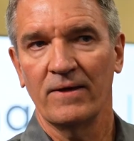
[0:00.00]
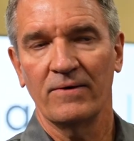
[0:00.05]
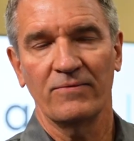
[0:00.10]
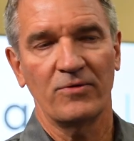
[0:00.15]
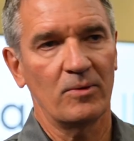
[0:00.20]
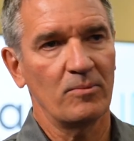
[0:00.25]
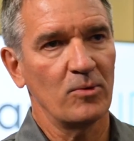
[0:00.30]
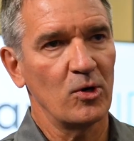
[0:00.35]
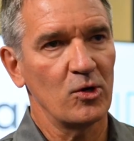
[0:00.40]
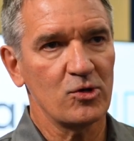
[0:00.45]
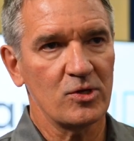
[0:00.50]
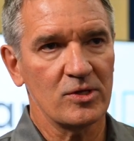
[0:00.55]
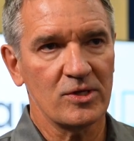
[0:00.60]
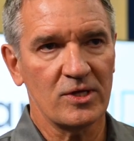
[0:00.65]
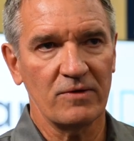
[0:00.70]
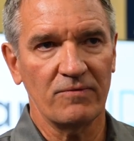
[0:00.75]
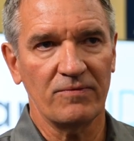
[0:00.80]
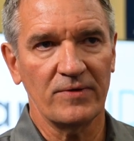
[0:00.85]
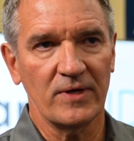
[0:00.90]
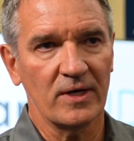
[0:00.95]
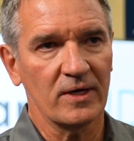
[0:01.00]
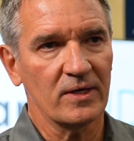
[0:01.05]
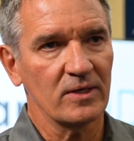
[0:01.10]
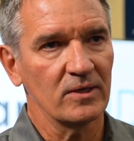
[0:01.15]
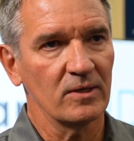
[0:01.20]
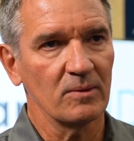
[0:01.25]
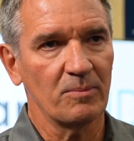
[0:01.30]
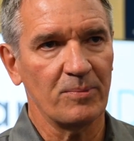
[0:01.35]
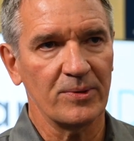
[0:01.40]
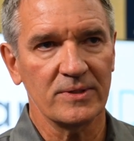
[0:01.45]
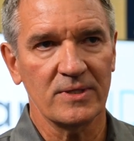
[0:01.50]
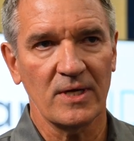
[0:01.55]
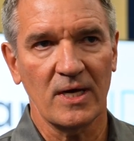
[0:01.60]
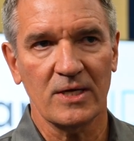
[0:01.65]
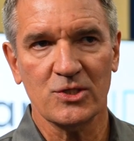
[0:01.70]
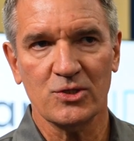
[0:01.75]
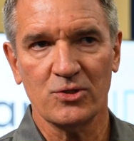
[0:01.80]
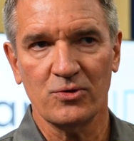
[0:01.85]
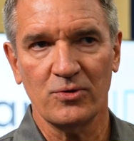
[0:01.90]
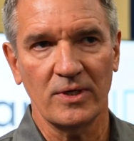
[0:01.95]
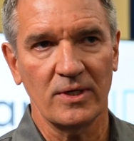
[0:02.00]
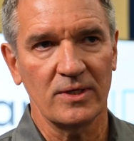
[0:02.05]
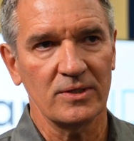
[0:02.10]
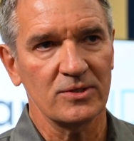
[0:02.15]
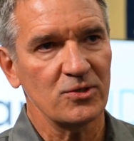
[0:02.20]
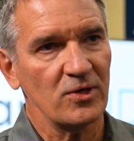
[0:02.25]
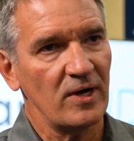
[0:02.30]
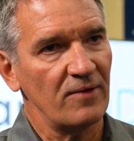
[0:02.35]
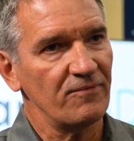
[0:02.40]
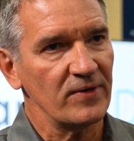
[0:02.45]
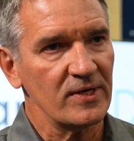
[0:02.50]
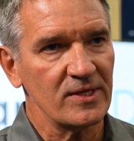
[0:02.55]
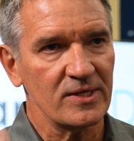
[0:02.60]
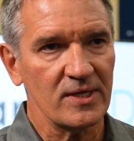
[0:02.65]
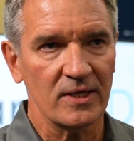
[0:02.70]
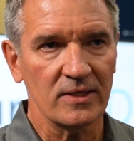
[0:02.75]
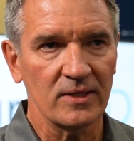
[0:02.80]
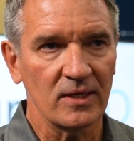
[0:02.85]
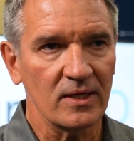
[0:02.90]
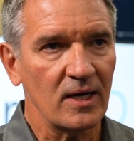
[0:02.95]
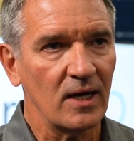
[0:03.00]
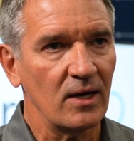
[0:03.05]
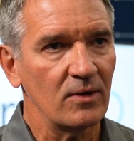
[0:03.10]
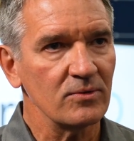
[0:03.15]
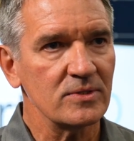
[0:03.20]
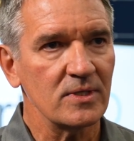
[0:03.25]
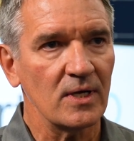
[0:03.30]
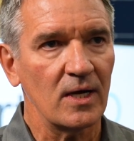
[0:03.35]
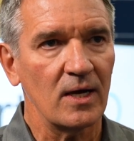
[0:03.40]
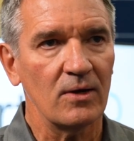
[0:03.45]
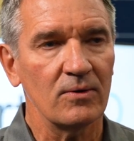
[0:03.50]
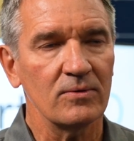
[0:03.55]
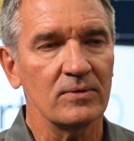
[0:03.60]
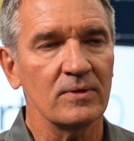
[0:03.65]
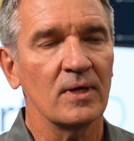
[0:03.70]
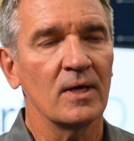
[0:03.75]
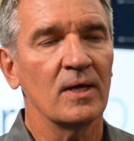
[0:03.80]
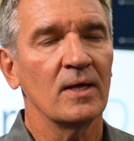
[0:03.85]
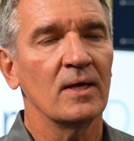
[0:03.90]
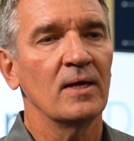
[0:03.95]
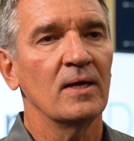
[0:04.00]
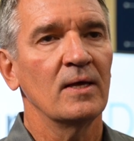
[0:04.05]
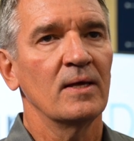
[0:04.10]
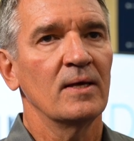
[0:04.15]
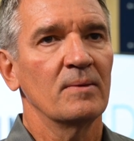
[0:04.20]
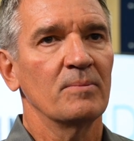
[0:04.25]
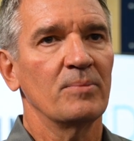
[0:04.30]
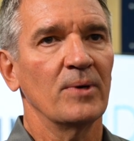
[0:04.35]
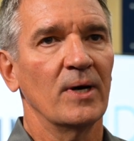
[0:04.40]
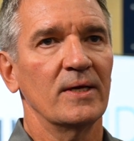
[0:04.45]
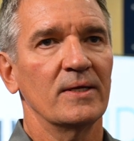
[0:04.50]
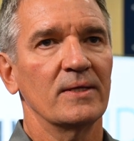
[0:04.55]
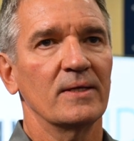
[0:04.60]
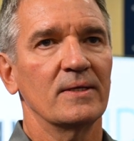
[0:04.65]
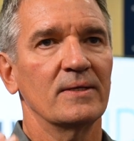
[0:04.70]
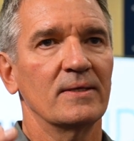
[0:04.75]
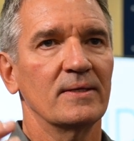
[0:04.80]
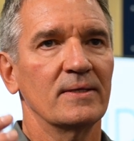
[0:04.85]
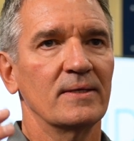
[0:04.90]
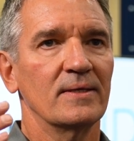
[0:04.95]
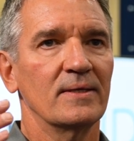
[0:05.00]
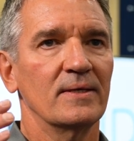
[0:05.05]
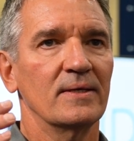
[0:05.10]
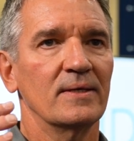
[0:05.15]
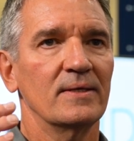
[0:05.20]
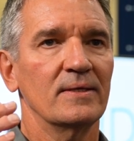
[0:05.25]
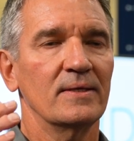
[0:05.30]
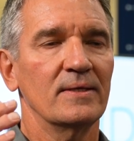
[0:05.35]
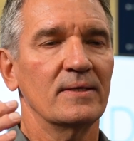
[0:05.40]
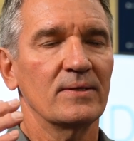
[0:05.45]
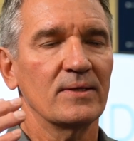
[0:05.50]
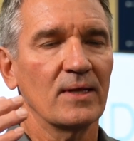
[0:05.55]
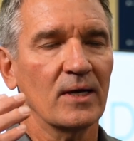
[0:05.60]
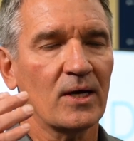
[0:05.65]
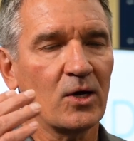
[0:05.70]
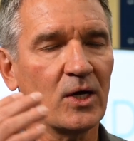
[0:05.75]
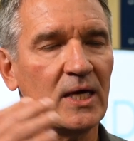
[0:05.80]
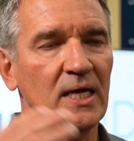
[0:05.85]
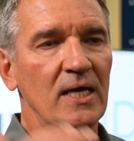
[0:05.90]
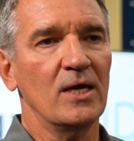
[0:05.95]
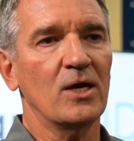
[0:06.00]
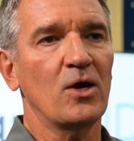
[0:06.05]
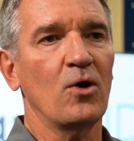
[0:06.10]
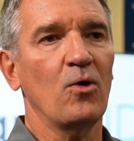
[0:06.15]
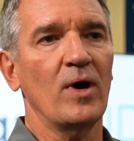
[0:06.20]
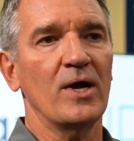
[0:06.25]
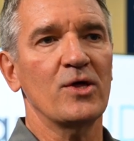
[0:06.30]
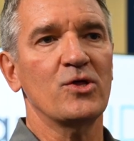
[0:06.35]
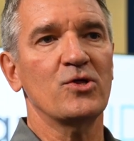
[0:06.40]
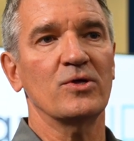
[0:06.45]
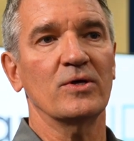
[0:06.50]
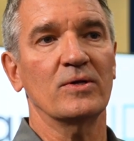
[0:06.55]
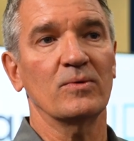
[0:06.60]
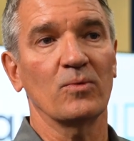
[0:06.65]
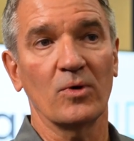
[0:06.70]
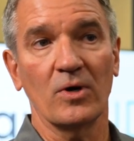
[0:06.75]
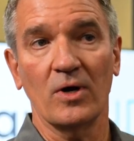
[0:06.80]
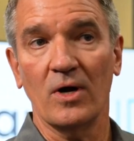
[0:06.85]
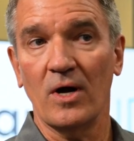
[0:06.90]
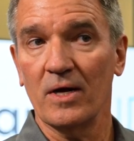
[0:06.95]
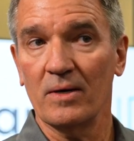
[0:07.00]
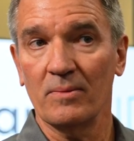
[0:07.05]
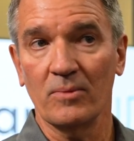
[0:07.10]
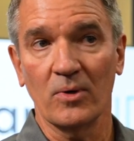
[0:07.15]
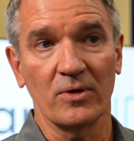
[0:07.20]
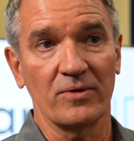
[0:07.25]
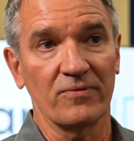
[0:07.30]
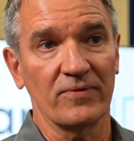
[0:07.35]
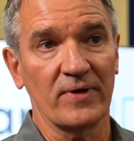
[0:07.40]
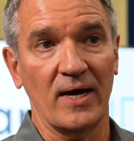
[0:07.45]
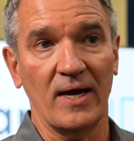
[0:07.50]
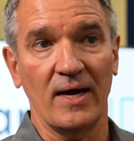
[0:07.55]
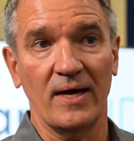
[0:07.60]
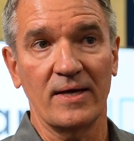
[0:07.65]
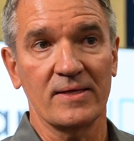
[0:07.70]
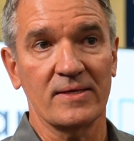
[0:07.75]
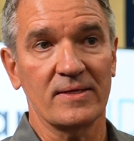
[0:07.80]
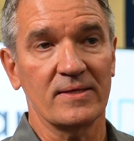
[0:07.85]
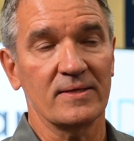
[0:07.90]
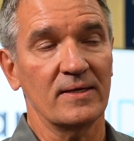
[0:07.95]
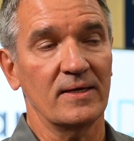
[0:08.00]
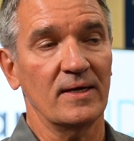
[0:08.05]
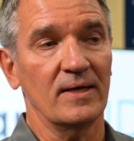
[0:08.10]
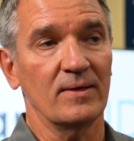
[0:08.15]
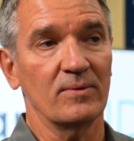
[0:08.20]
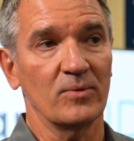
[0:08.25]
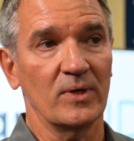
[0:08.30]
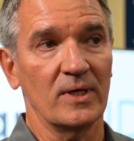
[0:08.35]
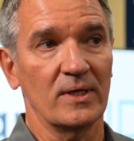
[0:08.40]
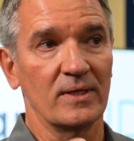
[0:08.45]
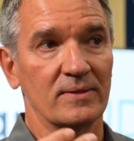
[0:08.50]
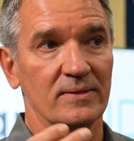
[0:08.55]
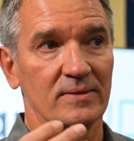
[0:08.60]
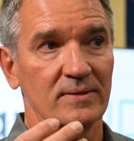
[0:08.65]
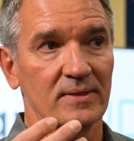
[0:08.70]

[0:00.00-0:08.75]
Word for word: for emergency vehicle, pedestrian, traffic signal countdown, but the key question, we're automotive guys and we